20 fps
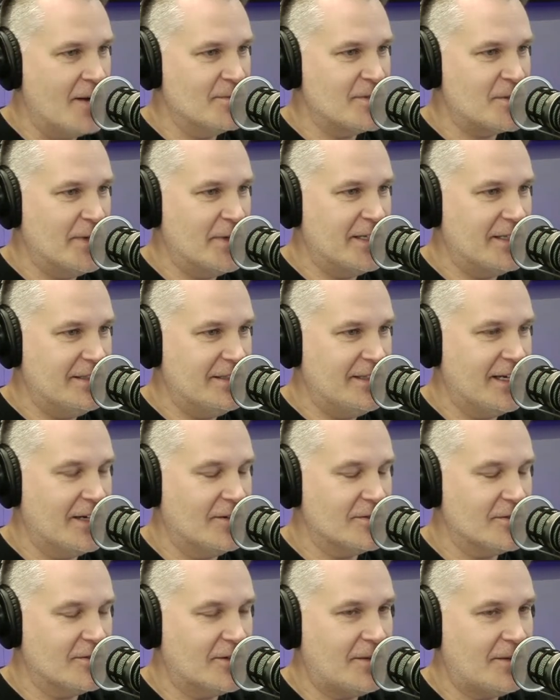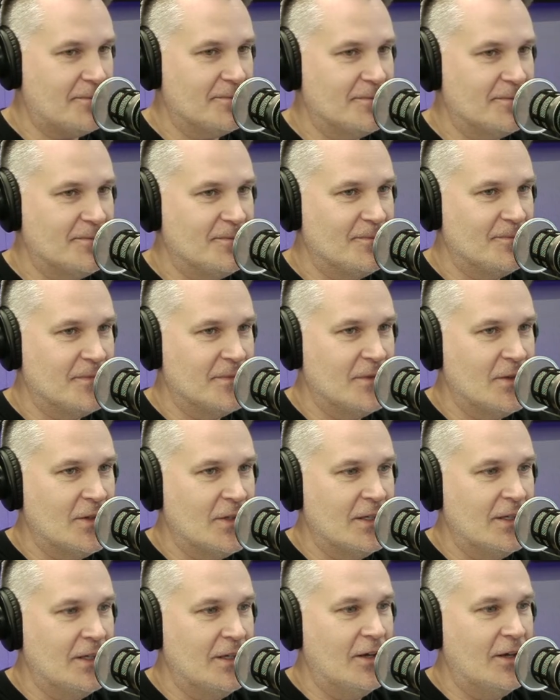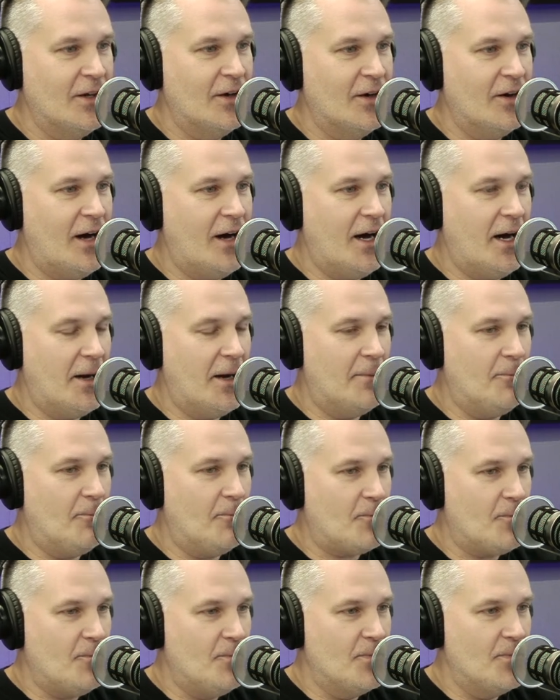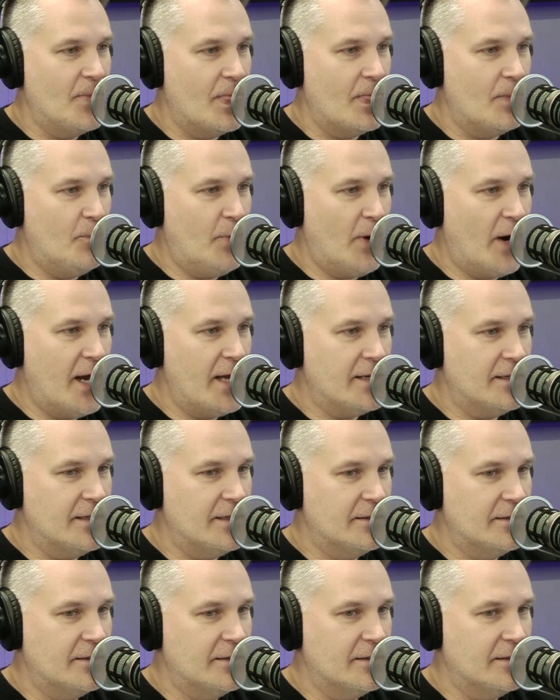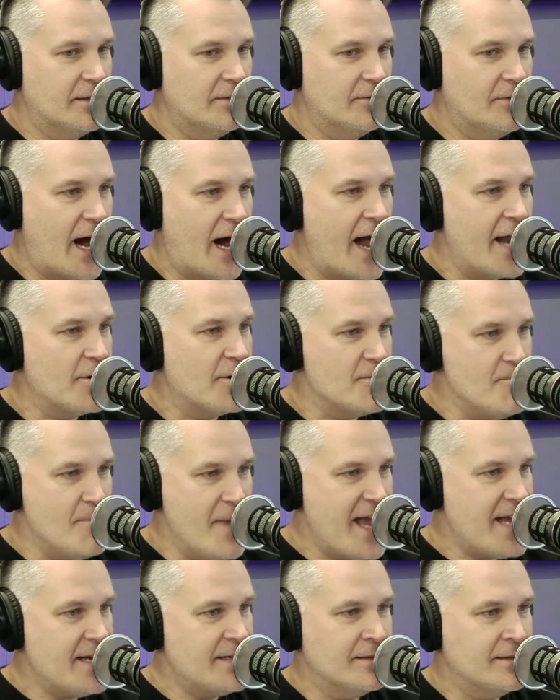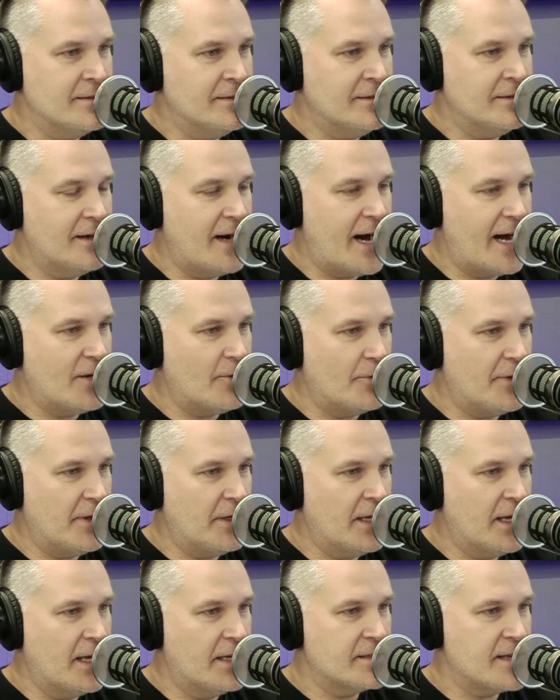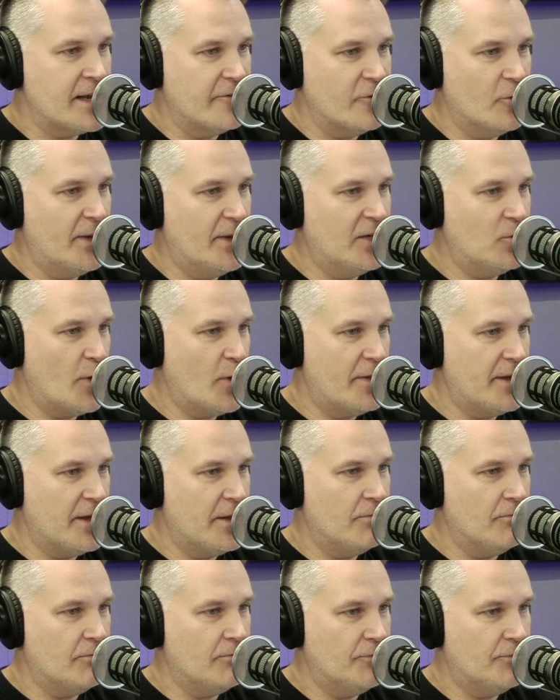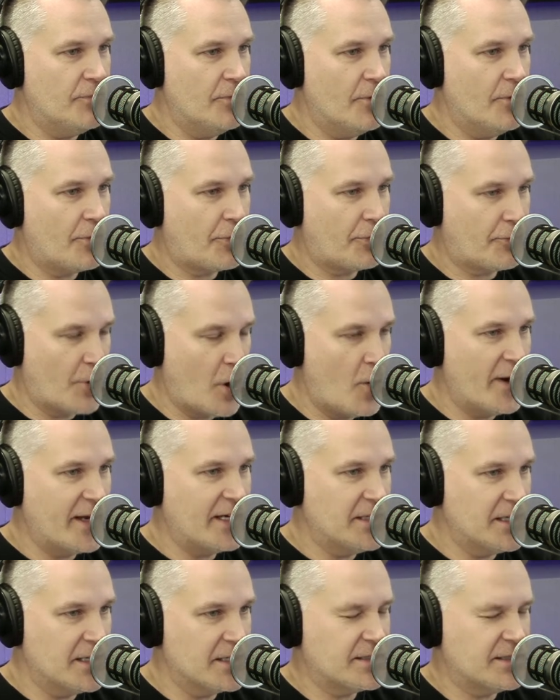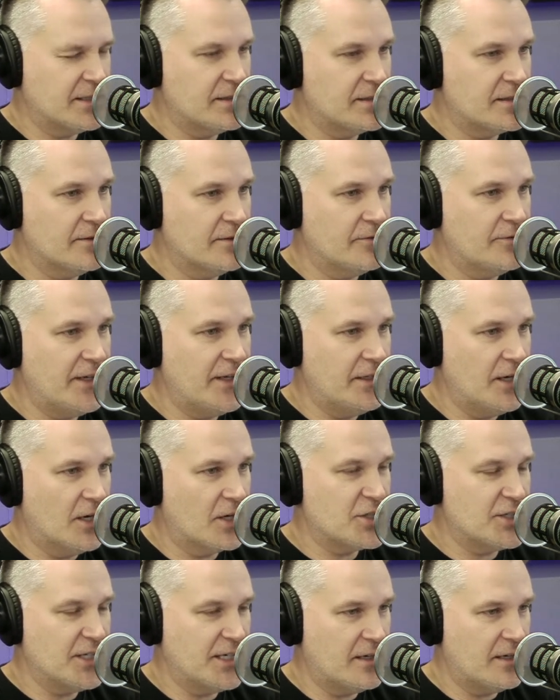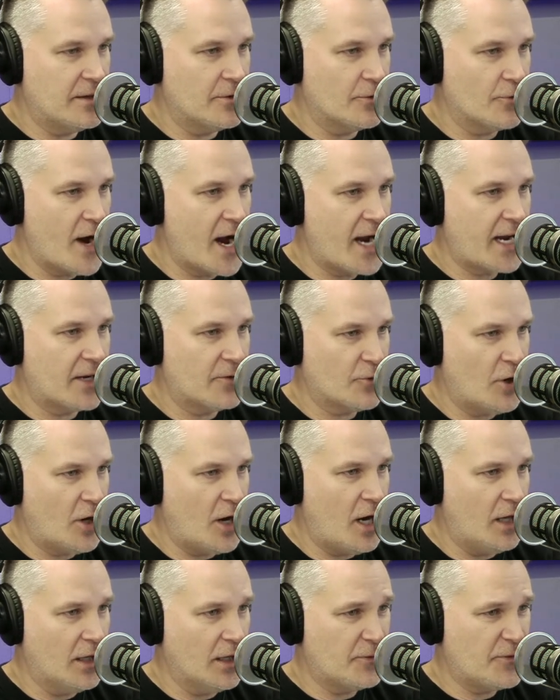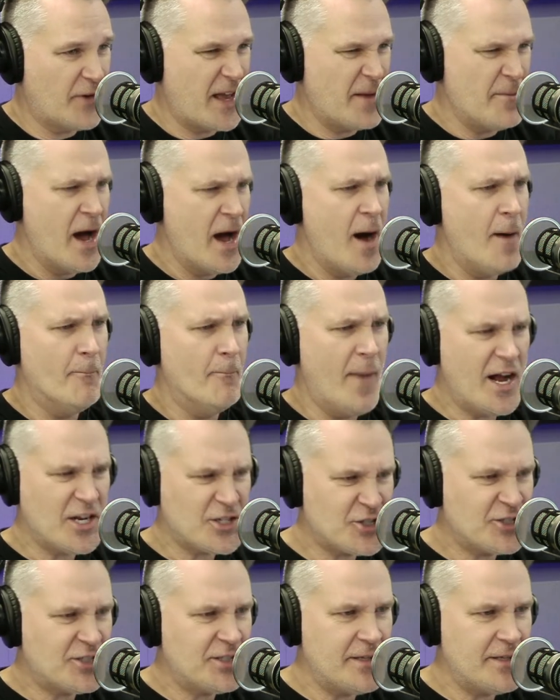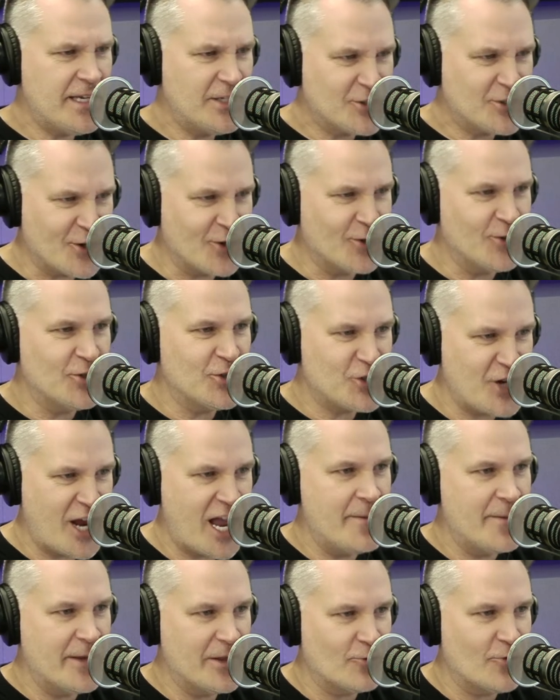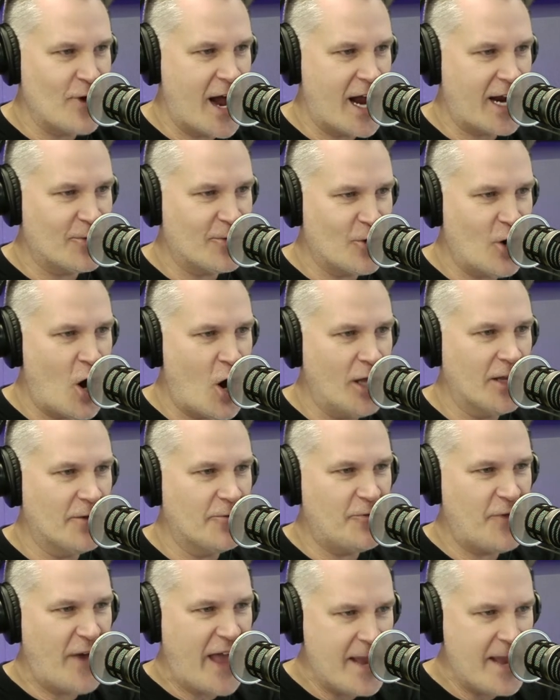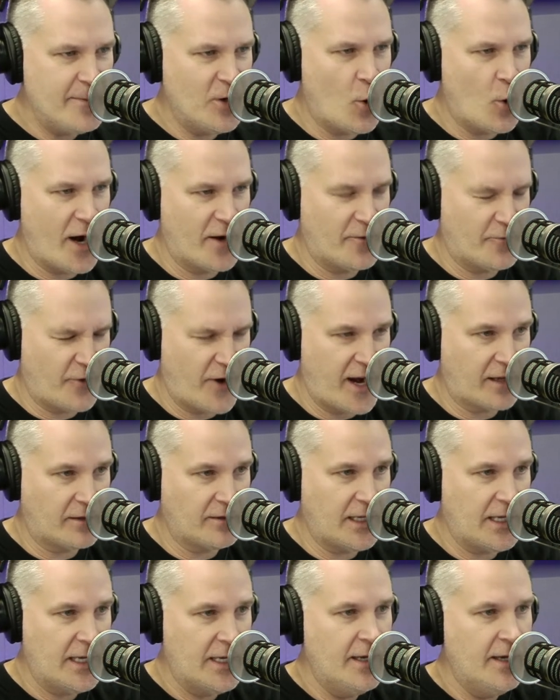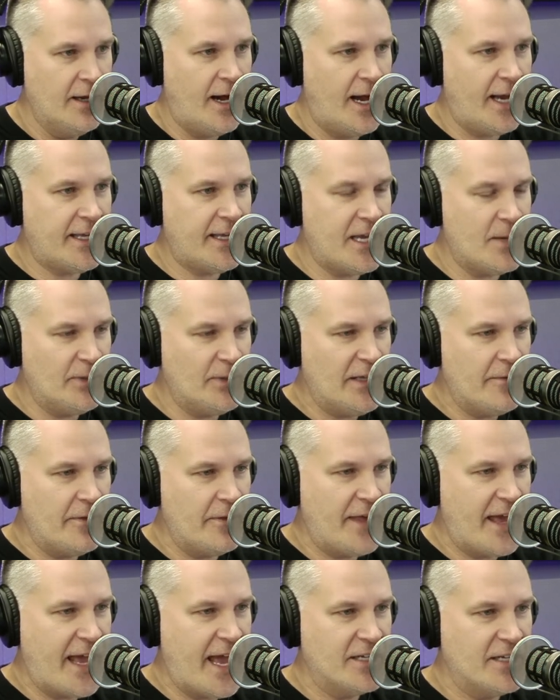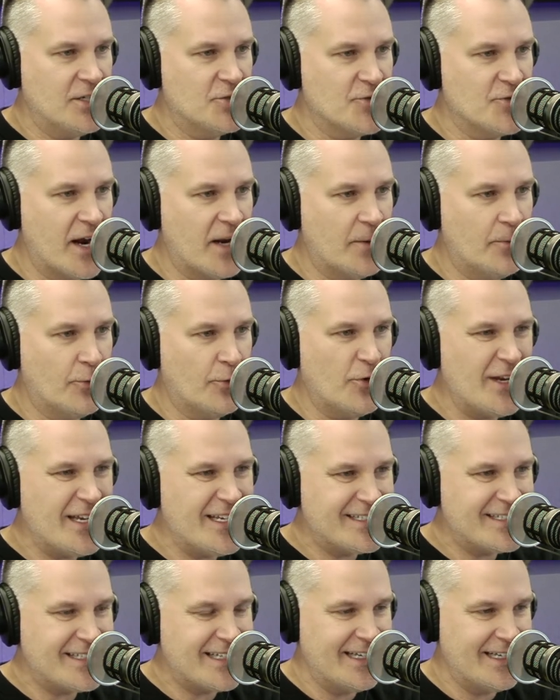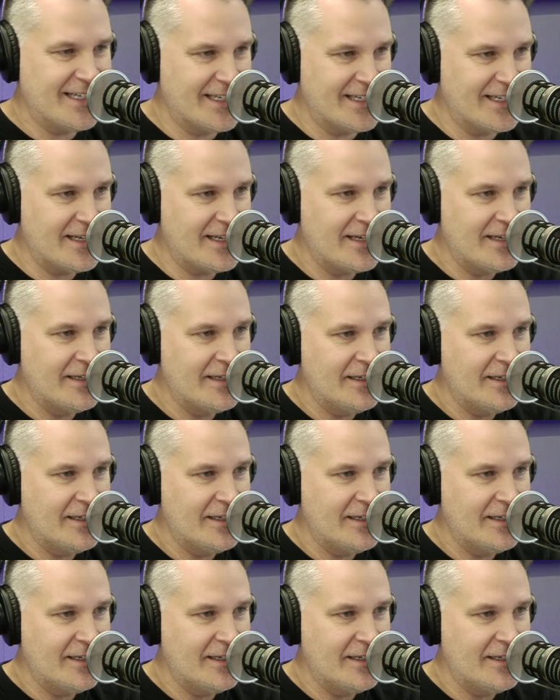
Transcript: yeah, but yeah. Yeah, it was okay. But Iron Maiden, I don't think has ever been within throwing distance of induction into the Rock and Roll Hall of Fame, much to the eternal shame of the Rock and Roll Hall of Fame, quite frankly. I can't believe that they had to drag Priest in.